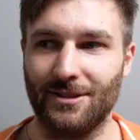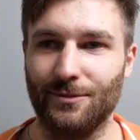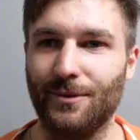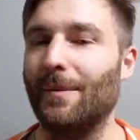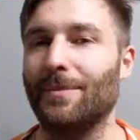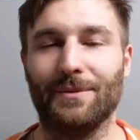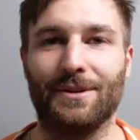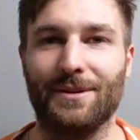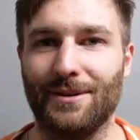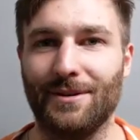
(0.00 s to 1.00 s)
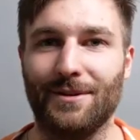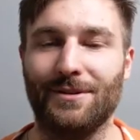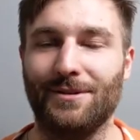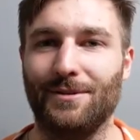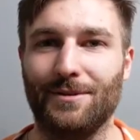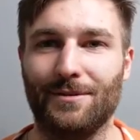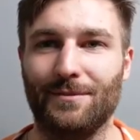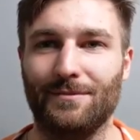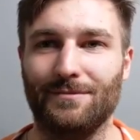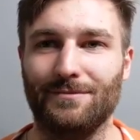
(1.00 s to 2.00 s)
romping with her or
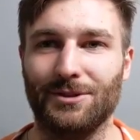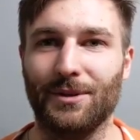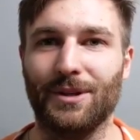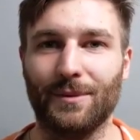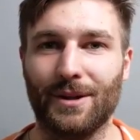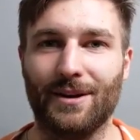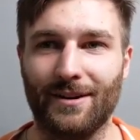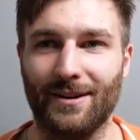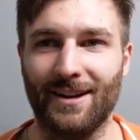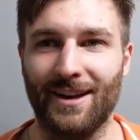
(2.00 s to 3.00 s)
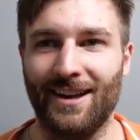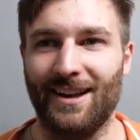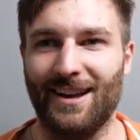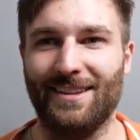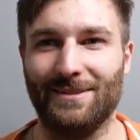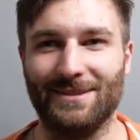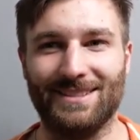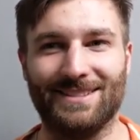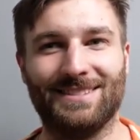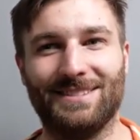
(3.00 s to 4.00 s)
joining with her, and there was
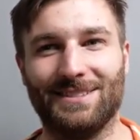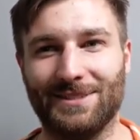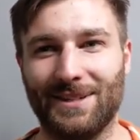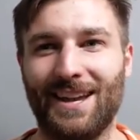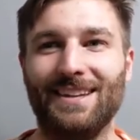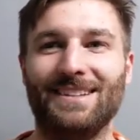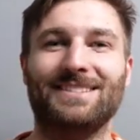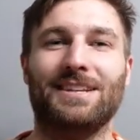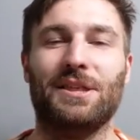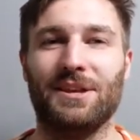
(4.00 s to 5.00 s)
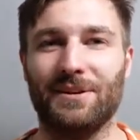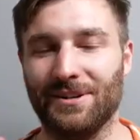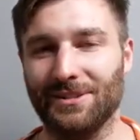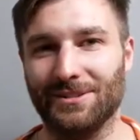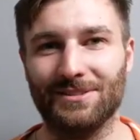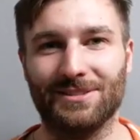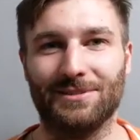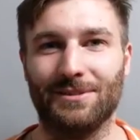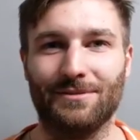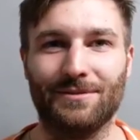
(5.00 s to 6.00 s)
this strange, ethereal
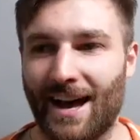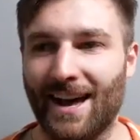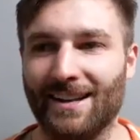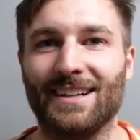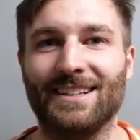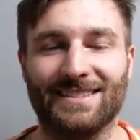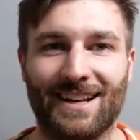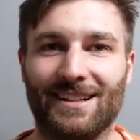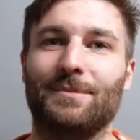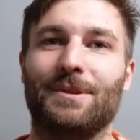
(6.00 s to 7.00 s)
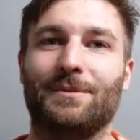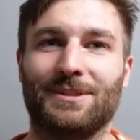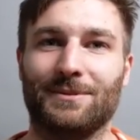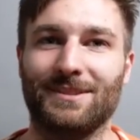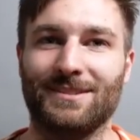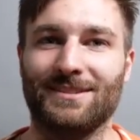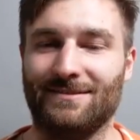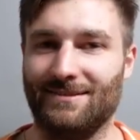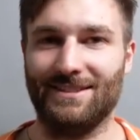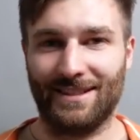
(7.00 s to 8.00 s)
sort of catalyzing element, which
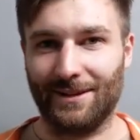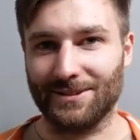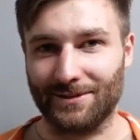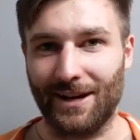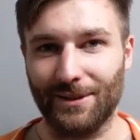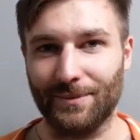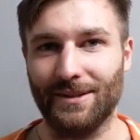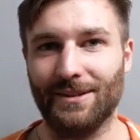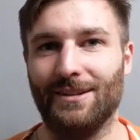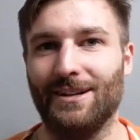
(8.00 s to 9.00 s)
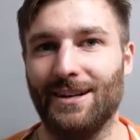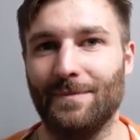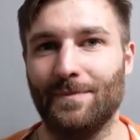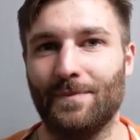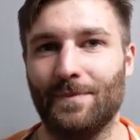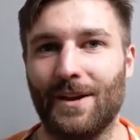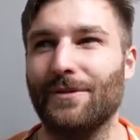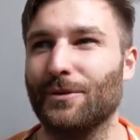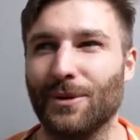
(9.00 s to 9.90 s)
was the sounds around me. I have a